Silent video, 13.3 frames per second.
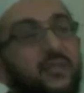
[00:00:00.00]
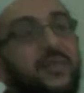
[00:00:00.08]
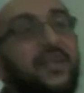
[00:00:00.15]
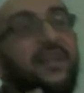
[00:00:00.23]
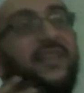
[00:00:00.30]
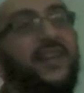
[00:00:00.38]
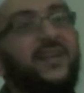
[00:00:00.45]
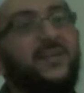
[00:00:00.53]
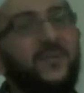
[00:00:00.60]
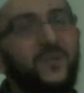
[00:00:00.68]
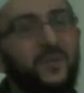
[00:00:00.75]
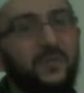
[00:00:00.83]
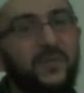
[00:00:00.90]
to be a
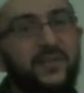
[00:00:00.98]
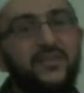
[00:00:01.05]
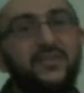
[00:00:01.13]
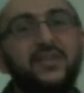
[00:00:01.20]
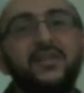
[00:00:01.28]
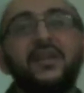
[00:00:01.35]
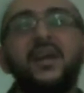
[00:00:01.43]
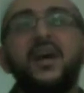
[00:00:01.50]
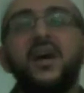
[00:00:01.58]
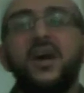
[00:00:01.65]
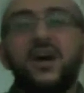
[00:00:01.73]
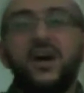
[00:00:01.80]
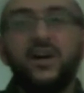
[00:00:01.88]
thankful person,
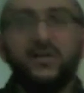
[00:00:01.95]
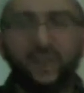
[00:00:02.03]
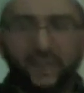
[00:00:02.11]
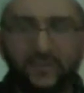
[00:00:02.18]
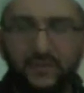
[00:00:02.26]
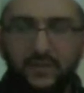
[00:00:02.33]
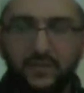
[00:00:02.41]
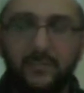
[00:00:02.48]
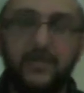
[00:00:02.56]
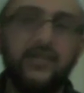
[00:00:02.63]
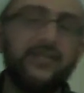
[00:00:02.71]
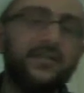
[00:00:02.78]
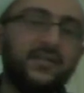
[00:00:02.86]
a grateful
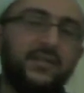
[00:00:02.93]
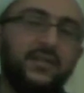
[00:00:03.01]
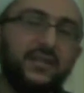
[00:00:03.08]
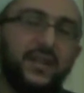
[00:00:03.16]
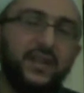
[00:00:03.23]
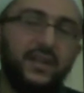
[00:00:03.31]
person.